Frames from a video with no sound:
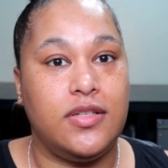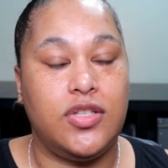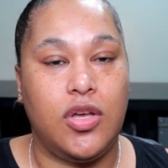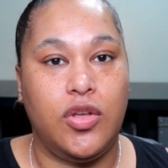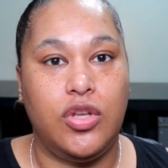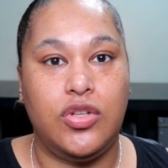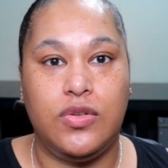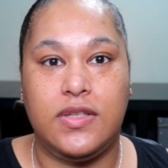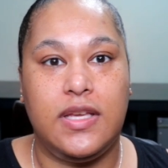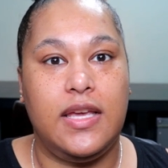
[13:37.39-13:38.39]
So you do
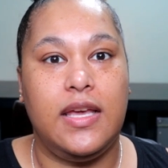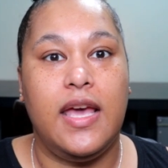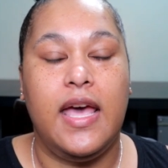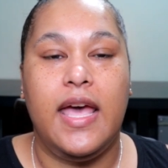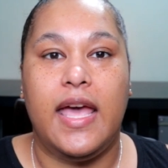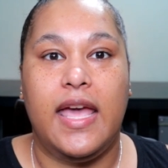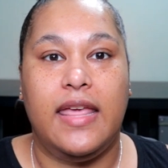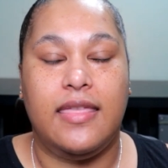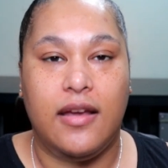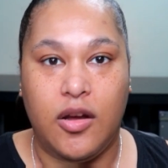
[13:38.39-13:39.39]
see a
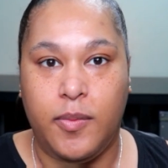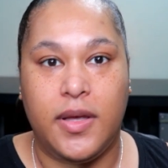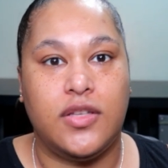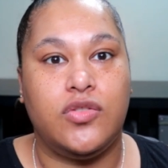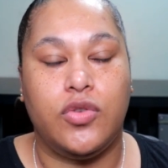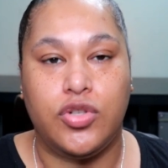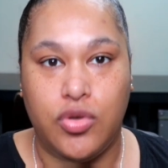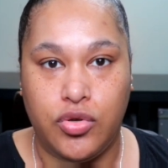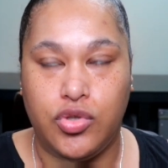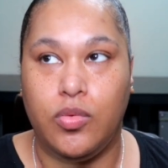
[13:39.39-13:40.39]
therapist or a
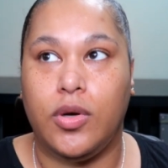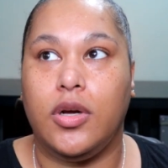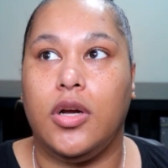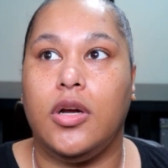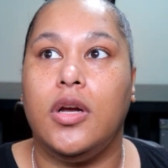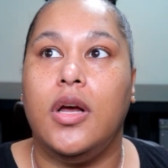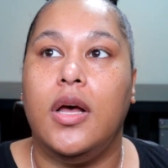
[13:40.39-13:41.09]
social worker.